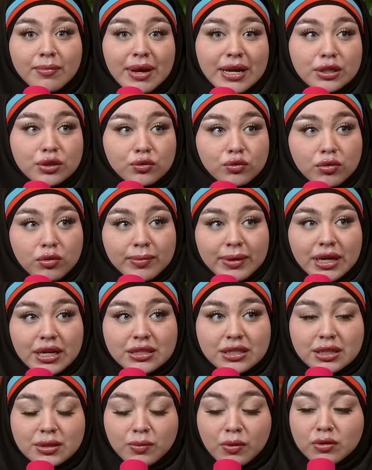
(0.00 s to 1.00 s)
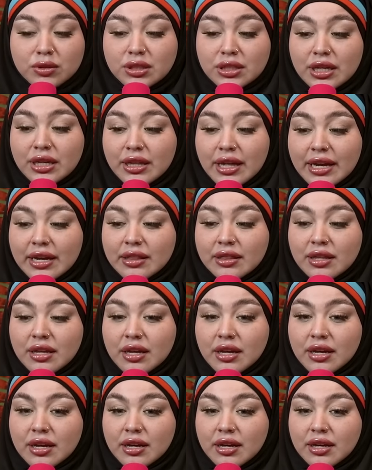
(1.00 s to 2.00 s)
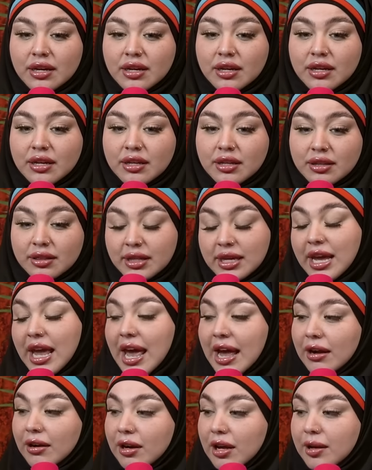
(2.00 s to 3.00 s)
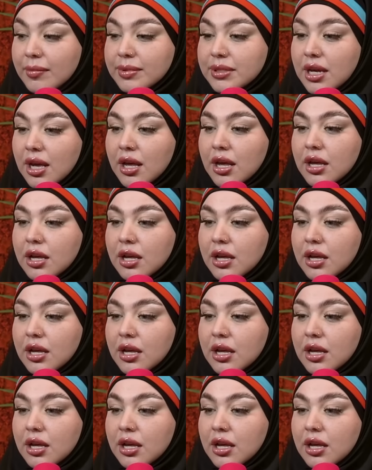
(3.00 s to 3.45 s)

my school because it's mostly like the the Arabs.